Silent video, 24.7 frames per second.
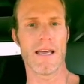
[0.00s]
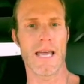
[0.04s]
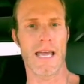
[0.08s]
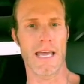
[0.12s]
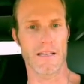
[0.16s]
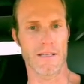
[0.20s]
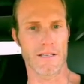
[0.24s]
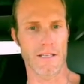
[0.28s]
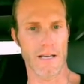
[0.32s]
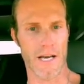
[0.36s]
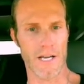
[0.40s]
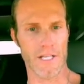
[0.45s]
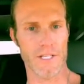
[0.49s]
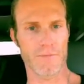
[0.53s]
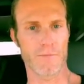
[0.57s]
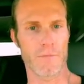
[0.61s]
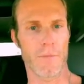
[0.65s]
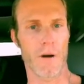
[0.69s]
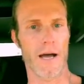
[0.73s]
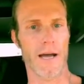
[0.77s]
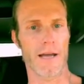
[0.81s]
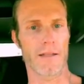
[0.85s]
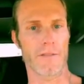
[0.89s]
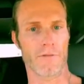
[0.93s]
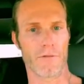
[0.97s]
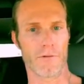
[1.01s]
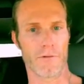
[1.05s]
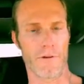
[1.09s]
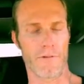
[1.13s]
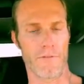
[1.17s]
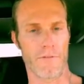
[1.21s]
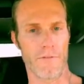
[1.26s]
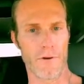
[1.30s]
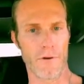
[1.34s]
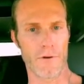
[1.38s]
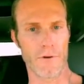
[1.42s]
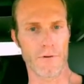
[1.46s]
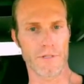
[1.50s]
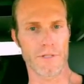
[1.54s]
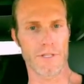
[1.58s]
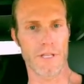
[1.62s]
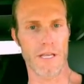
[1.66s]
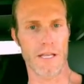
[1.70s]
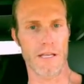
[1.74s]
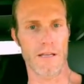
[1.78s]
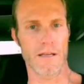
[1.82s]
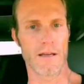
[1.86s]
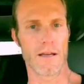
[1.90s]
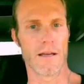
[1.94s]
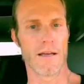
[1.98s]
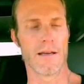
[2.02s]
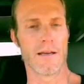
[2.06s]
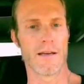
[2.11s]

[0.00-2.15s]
It does through the foods, the